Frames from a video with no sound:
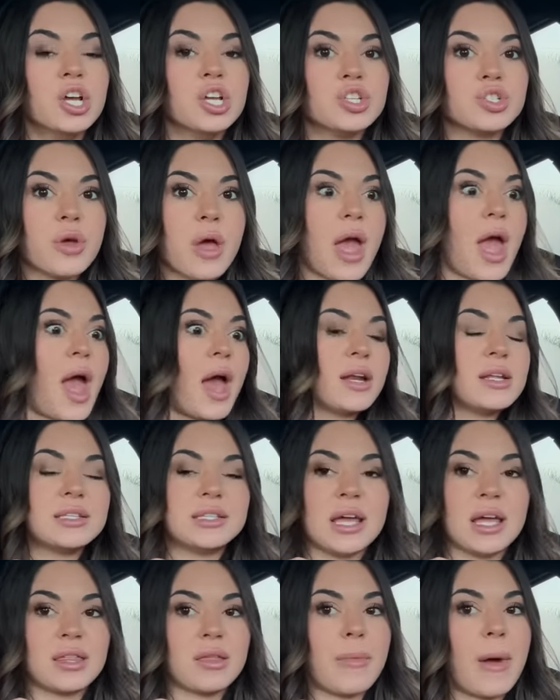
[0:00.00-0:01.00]
So I had to
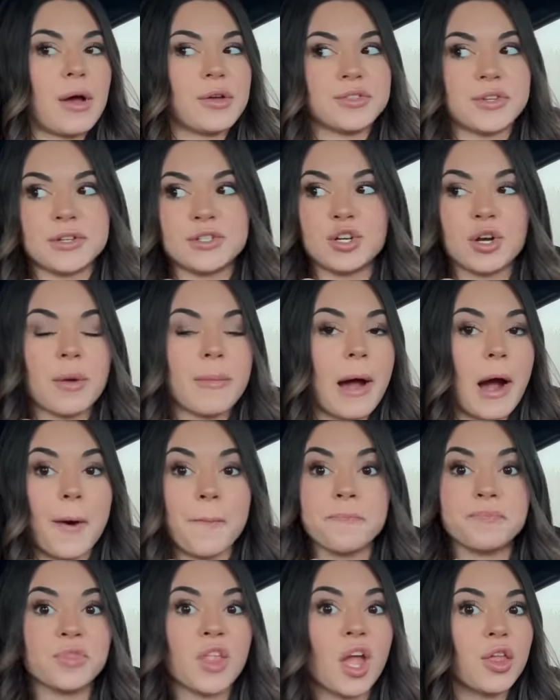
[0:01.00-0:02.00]
take them out. So I took them
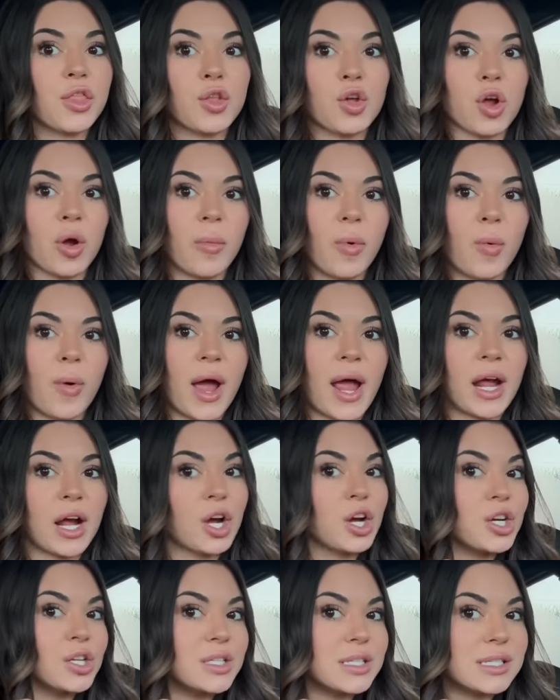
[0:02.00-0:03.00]
out, threw them away and
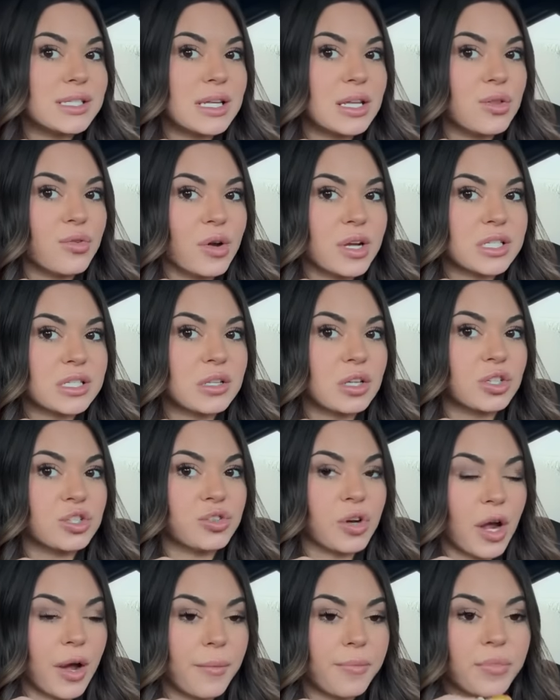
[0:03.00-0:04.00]
couldn't see the rest of the
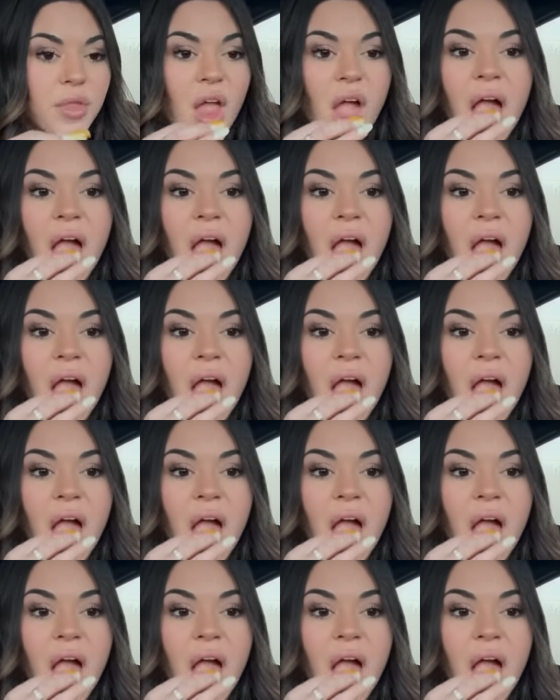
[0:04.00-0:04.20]
trip.